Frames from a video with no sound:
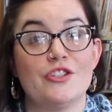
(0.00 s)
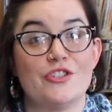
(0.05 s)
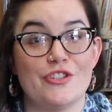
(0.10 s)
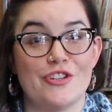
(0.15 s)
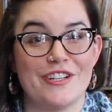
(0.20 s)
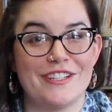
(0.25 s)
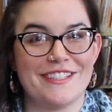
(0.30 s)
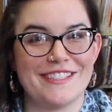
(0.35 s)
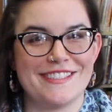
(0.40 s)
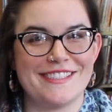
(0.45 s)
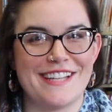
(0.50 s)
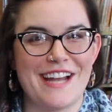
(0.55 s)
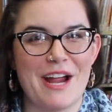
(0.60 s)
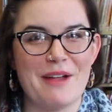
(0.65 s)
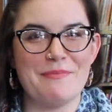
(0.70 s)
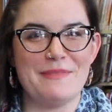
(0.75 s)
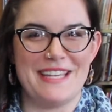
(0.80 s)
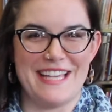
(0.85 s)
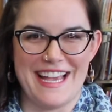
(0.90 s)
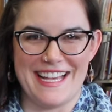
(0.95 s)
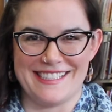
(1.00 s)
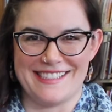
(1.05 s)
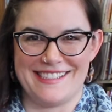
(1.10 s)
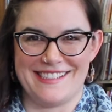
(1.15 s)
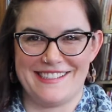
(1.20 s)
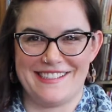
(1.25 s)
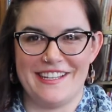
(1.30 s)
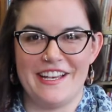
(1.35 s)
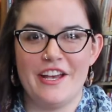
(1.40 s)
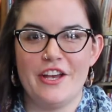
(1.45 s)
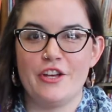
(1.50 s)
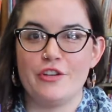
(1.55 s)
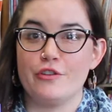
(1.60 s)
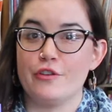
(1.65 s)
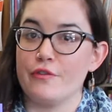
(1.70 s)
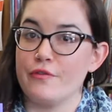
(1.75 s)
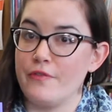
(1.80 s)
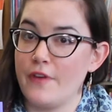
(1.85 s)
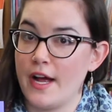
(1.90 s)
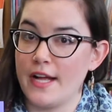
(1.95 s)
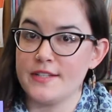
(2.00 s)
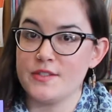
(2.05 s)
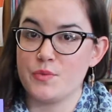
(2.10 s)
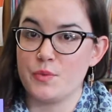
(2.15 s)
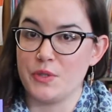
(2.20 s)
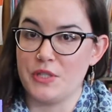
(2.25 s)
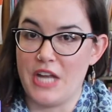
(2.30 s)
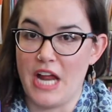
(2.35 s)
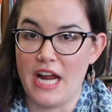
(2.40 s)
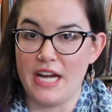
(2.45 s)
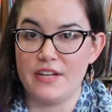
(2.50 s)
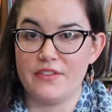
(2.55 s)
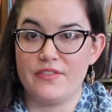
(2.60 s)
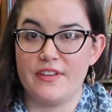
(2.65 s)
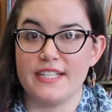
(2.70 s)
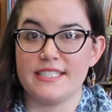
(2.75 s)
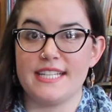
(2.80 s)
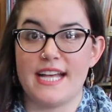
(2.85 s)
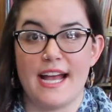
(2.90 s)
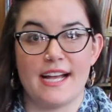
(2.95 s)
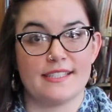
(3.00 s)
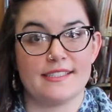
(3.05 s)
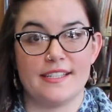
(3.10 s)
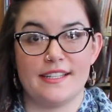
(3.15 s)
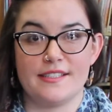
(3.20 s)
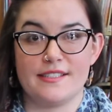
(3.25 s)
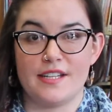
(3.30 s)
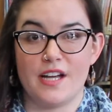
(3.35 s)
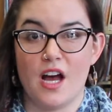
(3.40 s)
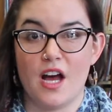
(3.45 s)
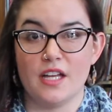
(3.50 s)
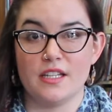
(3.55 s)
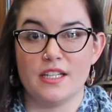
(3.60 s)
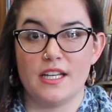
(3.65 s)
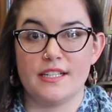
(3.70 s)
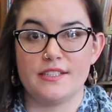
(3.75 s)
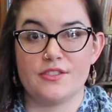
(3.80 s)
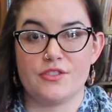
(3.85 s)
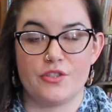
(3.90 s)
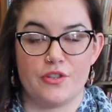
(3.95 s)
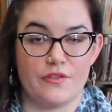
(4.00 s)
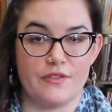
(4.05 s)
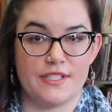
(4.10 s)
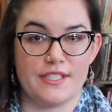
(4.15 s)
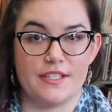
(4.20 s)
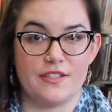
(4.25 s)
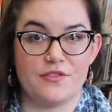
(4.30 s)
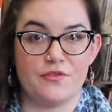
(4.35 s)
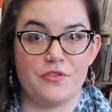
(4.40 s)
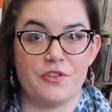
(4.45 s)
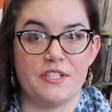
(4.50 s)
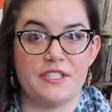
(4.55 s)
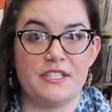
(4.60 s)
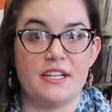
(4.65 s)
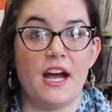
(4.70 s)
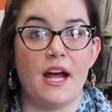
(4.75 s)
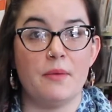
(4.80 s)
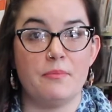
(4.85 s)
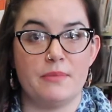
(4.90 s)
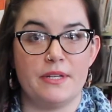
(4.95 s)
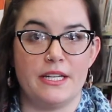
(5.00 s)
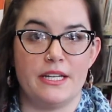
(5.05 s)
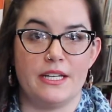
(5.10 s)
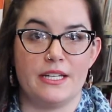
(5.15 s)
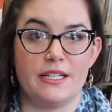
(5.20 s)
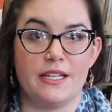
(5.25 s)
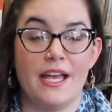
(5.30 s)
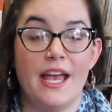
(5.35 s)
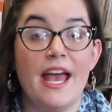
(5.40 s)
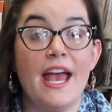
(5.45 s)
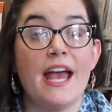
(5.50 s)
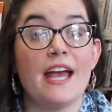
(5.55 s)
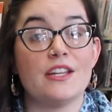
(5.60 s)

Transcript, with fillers: During this time, yes, your fines will not affect access to online services for the time being,